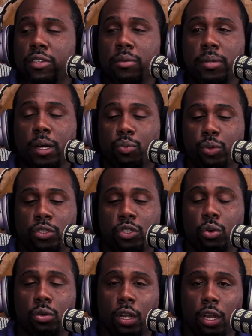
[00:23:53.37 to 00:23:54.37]
sometimes we're
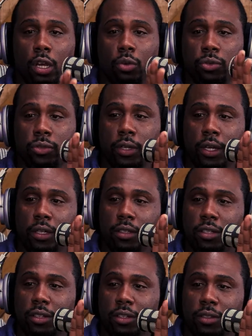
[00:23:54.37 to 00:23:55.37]
so close
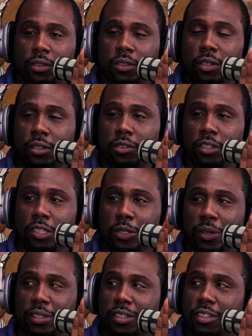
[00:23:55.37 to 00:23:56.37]
to the
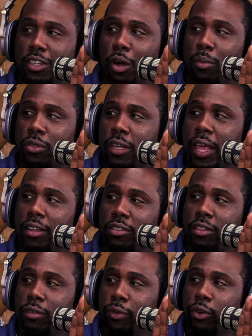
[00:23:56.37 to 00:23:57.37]
situation, it's almost can't
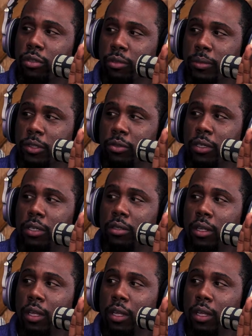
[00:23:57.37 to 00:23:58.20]
see the forest from the trees.